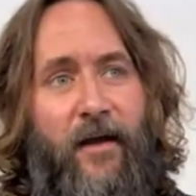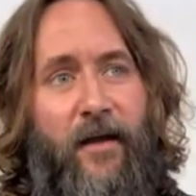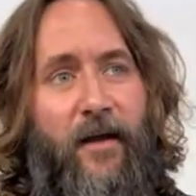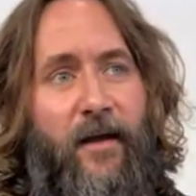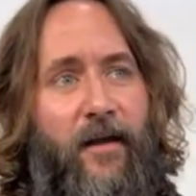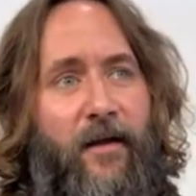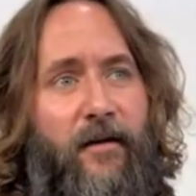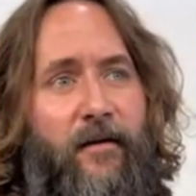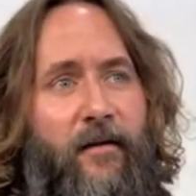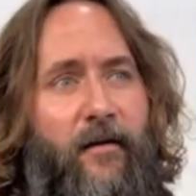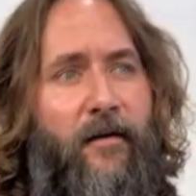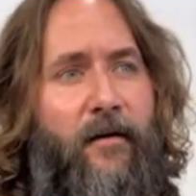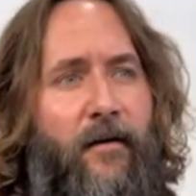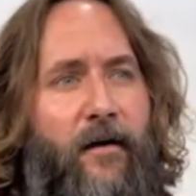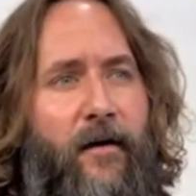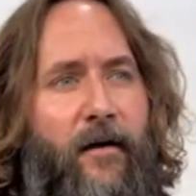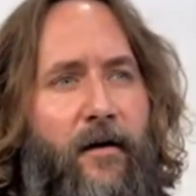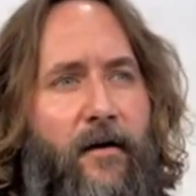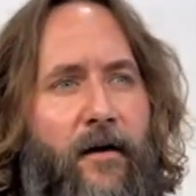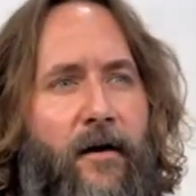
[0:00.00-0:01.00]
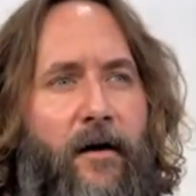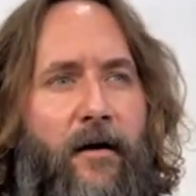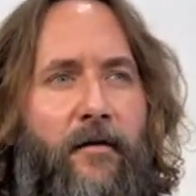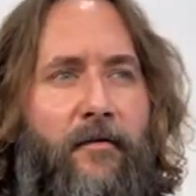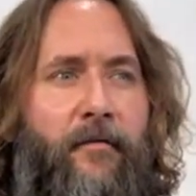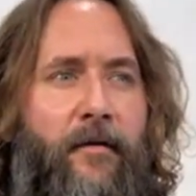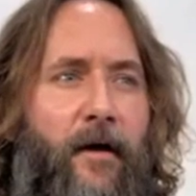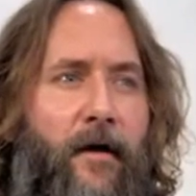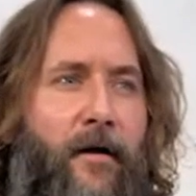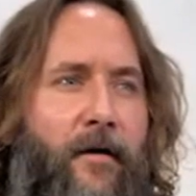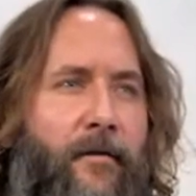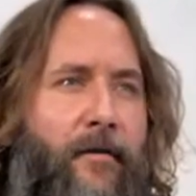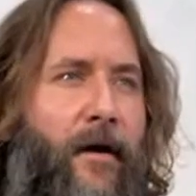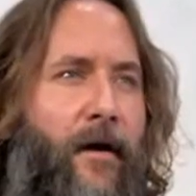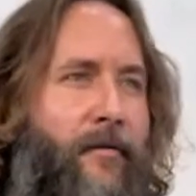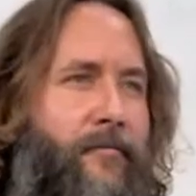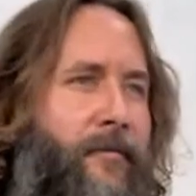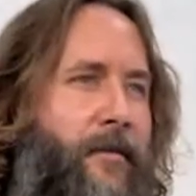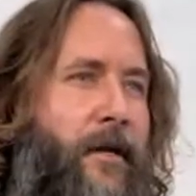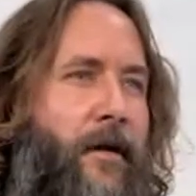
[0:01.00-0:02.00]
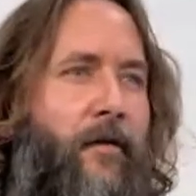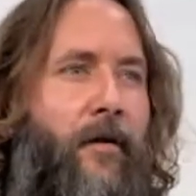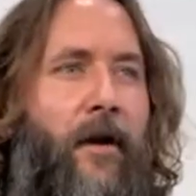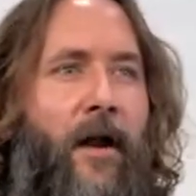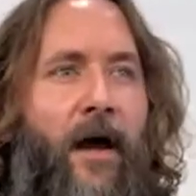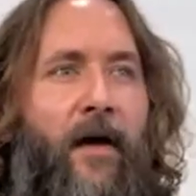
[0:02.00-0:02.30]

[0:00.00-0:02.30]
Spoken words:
And you know what,